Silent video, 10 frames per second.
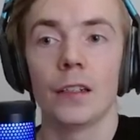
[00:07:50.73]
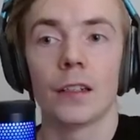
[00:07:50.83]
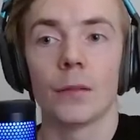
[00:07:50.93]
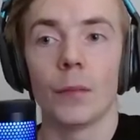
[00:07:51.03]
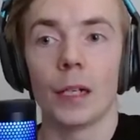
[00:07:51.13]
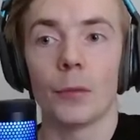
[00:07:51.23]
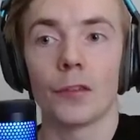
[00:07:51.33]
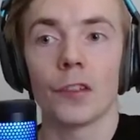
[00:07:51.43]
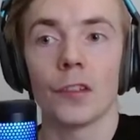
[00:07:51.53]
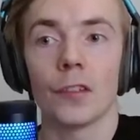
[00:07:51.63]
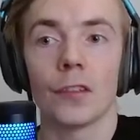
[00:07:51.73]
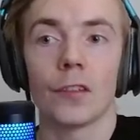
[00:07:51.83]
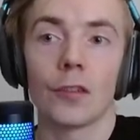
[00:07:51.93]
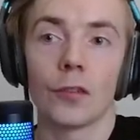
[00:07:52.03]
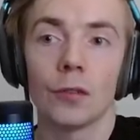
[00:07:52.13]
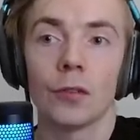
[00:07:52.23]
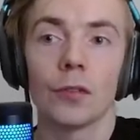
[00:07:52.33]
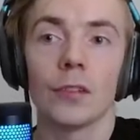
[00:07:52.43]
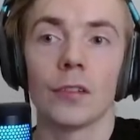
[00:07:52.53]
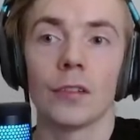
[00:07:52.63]
Metamorphosis
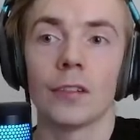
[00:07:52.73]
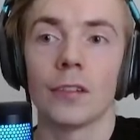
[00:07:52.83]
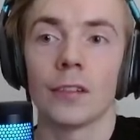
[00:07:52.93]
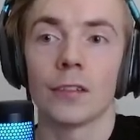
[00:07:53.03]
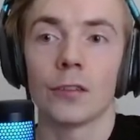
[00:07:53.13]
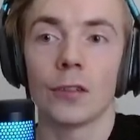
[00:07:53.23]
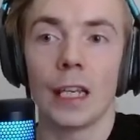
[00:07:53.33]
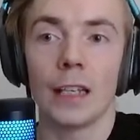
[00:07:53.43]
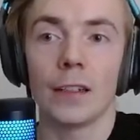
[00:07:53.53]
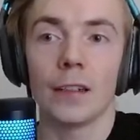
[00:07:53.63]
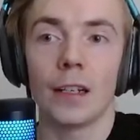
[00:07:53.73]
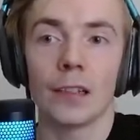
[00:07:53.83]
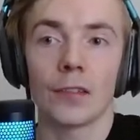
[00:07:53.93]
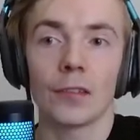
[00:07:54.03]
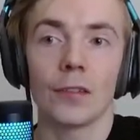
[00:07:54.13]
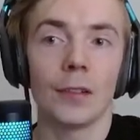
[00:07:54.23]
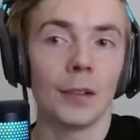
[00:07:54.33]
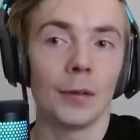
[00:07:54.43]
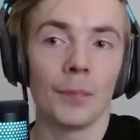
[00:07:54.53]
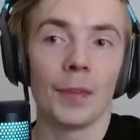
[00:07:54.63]
through to get
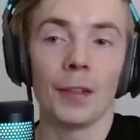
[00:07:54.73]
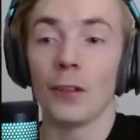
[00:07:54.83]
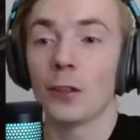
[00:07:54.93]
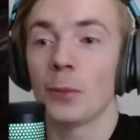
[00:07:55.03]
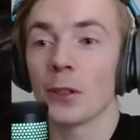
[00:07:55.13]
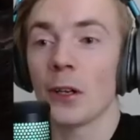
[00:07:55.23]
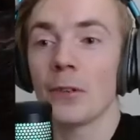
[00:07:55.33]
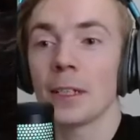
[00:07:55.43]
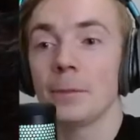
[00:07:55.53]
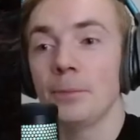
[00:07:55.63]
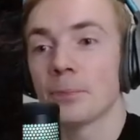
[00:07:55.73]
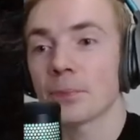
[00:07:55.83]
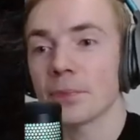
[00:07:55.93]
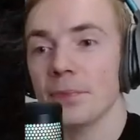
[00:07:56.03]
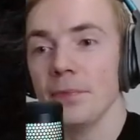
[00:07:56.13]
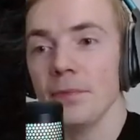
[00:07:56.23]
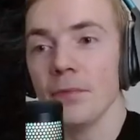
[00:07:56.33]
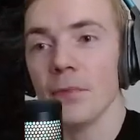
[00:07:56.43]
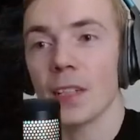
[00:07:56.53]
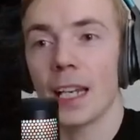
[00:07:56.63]
the Vulnerable going,
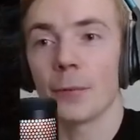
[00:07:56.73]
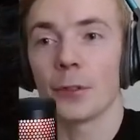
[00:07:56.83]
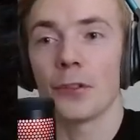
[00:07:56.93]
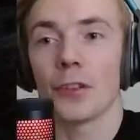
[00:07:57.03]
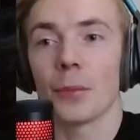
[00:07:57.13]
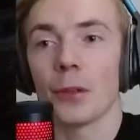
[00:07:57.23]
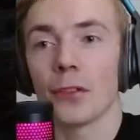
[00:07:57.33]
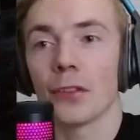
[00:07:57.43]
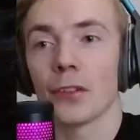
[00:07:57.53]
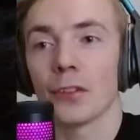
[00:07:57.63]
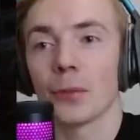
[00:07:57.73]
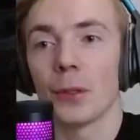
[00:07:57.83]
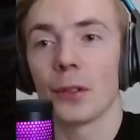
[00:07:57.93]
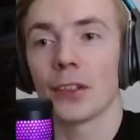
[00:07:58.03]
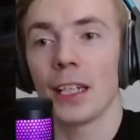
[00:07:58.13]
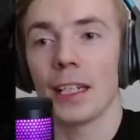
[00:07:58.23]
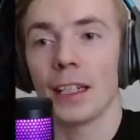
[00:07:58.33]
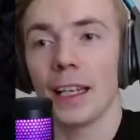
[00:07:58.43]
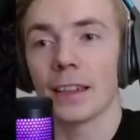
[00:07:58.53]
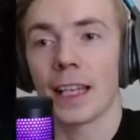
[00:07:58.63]
and we're using both Smoke Grenade
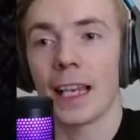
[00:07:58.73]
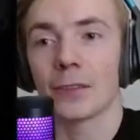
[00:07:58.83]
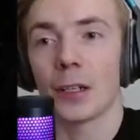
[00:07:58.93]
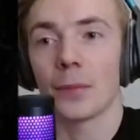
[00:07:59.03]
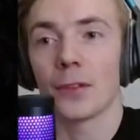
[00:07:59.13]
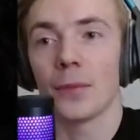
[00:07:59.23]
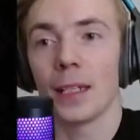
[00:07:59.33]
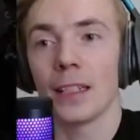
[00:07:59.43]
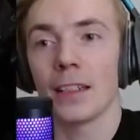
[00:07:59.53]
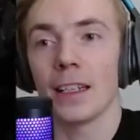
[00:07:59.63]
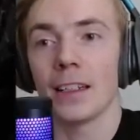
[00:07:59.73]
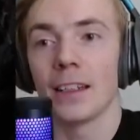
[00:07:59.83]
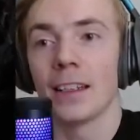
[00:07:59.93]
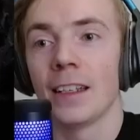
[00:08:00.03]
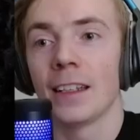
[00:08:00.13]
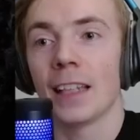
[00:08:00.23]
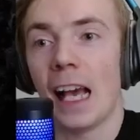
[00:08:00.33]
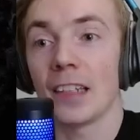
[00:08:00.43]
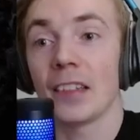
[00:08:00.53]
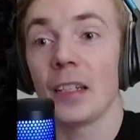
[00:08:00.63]
and the Caltrops to maintain the
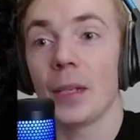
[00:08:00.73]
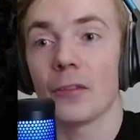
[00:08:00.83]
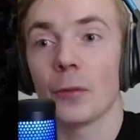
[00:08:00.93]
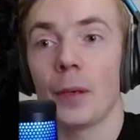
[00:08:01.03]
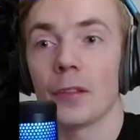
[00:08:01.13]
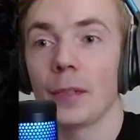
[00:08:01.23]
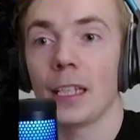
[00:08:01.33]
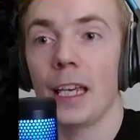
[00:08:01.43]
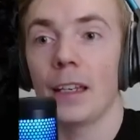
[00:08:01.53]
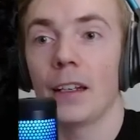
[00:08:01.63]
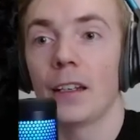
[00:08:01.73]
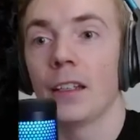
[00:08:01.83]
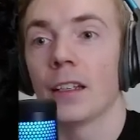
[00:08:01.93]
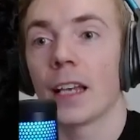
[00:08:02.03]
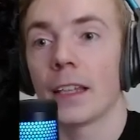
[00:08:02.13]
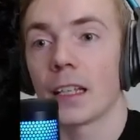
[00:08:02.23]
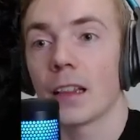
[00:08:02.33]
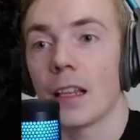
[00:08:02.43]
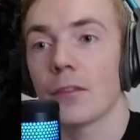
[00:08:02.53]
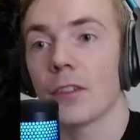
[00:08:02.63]
highest DPS we possibly can. And the
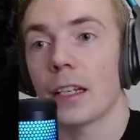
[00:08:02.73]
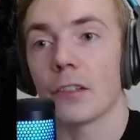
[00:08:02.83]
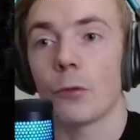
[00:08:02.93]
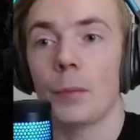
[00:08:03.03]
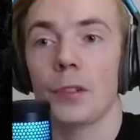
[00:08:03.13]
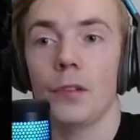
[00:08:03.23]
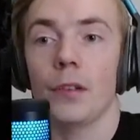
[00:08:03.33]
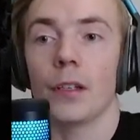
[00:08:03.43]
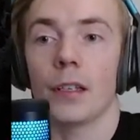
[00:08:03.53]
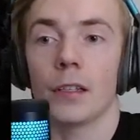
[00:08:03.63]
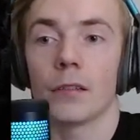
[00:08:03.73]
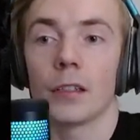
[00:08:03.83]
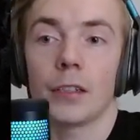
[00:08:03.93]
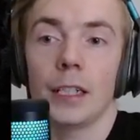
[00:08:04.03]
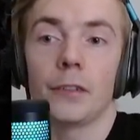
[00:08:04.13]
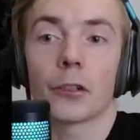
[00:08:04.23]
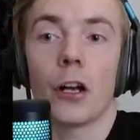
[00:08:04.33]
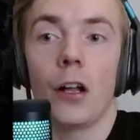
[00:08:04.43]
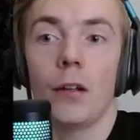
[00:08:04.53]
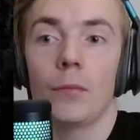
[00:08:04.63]
gloves that I swapped to, they're Inner
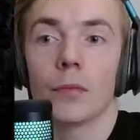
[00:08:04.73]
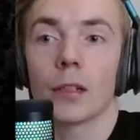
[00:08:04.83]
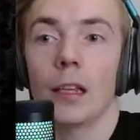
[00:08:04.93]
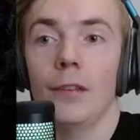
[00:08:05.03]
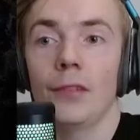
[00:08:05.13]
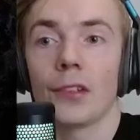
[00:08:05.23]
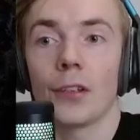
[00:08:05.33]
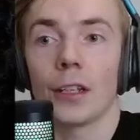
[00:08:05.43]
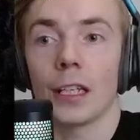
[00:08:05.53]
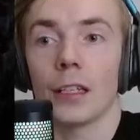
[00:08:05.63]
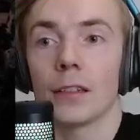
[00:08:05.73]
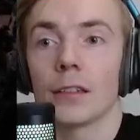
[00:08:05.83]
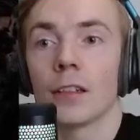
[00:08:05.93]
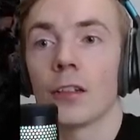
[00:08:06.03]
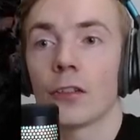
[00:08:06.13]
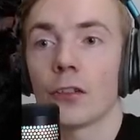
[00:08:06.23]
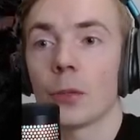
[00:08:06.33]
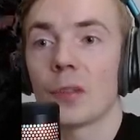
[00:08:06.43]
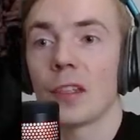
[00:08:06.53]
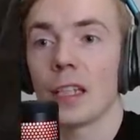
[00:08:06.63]
Calm gloves, so I get
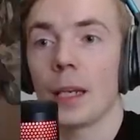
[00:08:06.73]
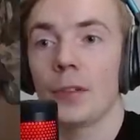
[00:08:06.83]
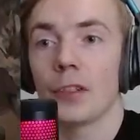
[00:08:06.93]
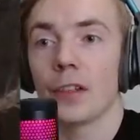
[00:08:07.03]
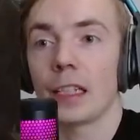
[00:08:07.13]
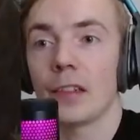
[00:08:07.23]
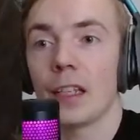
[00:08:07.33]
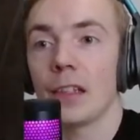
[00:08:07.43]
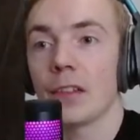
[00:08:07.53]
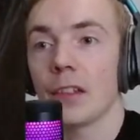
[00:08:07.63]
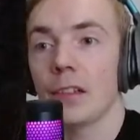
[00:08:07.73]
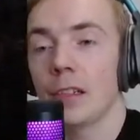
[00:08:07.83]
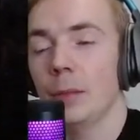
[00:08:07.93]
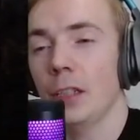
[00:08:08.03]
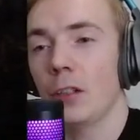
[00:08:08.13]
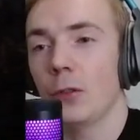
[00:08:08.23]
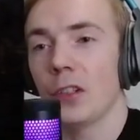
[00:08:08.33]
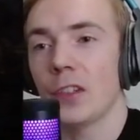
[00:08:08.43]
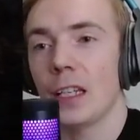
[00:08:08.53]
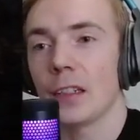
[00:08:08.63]
30% damage if I can stand still. I'm not
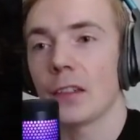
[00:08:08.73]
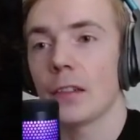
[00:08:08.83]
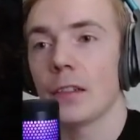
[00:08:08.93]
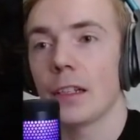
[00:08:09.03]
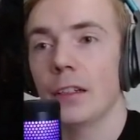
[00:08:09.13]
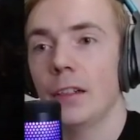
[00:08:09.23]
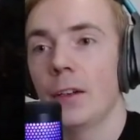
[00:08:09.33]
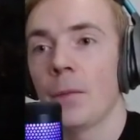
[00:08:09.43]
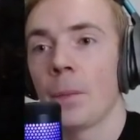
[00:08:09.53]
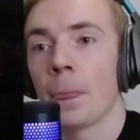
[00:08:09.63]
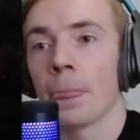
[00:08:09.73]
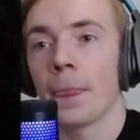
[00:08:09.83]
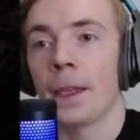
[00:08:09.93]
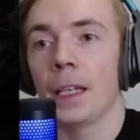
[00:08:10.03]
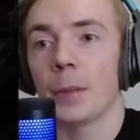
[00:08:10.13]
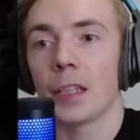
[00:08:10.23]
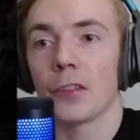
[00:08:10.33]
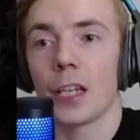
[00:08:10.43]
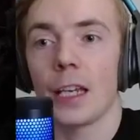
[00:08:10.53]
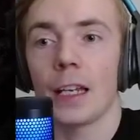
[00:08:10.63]
always standing still here, but that's
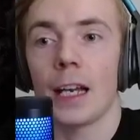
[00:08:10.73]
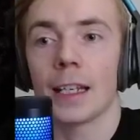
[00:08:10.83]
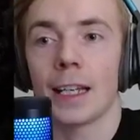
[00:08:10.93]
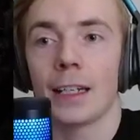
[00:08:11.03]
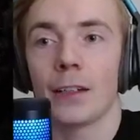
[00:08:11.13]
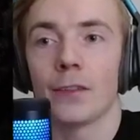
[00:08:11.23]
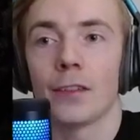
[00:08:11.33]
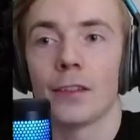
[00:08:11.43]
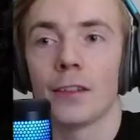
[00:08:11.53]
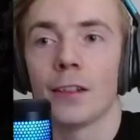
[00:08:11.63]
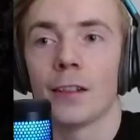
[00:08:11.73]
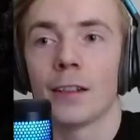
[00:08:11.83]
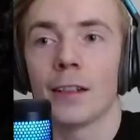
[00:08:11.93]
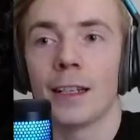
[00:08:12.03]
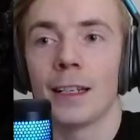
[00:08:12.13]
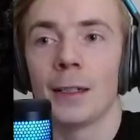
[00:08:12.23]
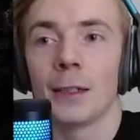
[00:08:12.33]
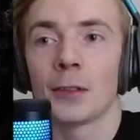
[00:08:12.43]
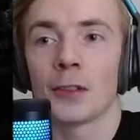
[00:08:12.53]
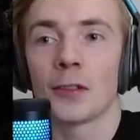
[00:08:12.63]
okay. I kind of
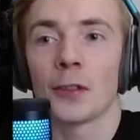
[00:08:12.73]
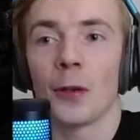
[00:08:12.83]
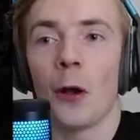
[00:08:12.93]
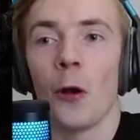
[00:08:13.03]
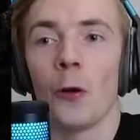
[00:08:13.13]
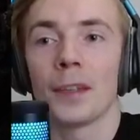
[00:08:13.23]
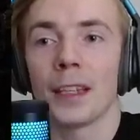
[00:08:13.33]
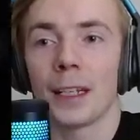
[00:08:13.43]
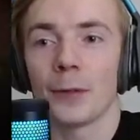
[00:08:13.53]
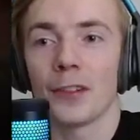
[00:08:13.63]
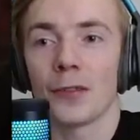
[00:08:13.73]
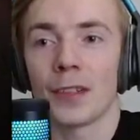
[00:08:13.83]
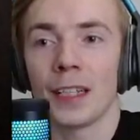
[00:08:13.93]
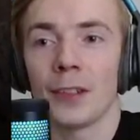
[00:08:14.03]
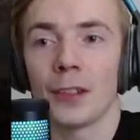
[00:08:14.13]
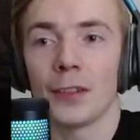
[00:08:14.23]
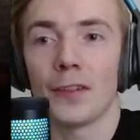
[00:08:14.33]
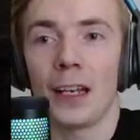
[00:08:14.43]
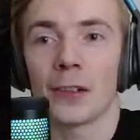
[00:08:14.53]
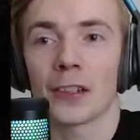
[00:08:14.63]
just hoped that I would survive the
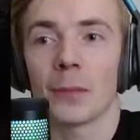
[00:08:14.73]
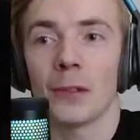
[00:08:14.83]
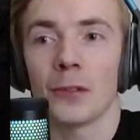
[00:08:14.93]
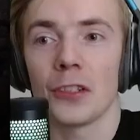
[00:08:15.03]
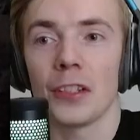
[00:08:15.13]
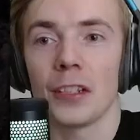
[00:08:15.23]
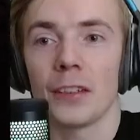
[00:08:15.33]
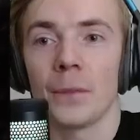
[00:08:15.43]
fire explosion there,